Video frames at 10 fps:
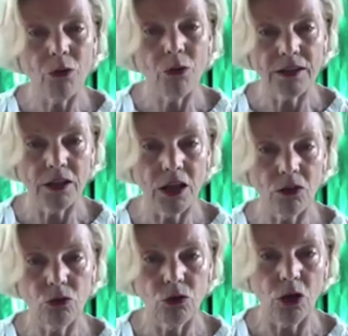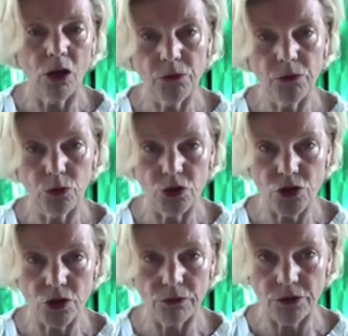that to come to the
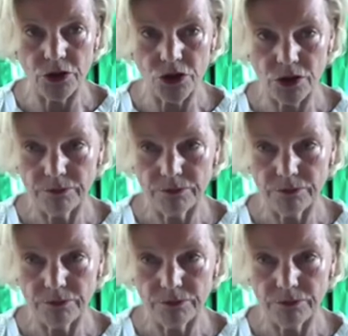surface.